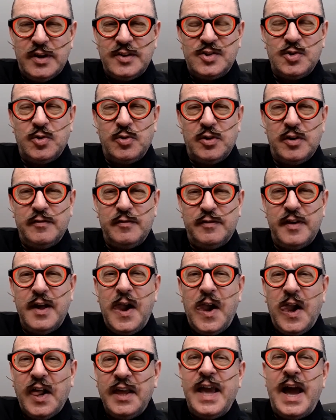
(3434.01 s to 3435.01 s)
sort of
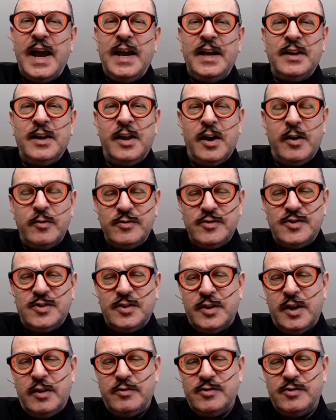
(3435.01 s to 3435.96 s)
gain those